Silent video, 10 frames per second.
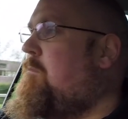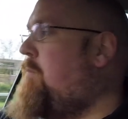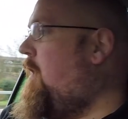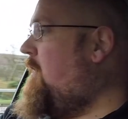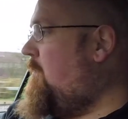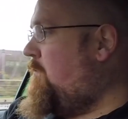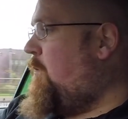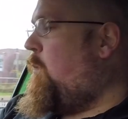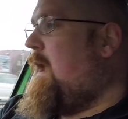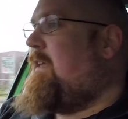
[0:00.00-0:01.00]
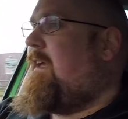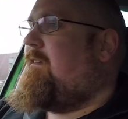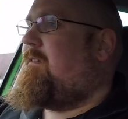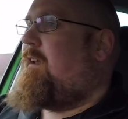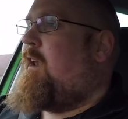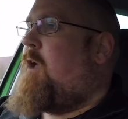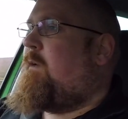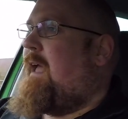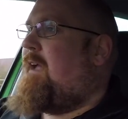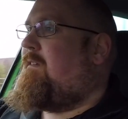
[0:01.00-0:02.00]
but the way that it's
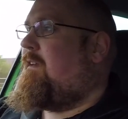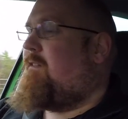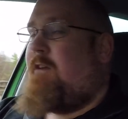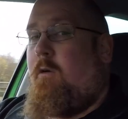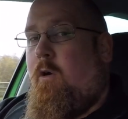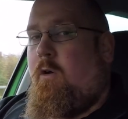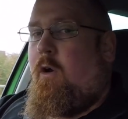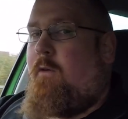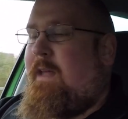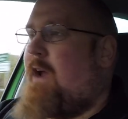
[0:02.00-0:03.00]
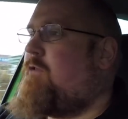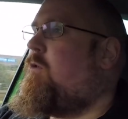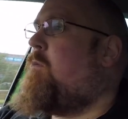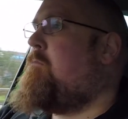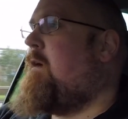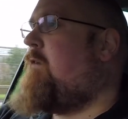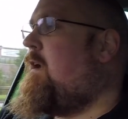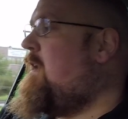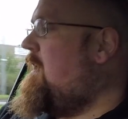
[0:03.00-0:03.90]
located, it's no longer on the actual mirror.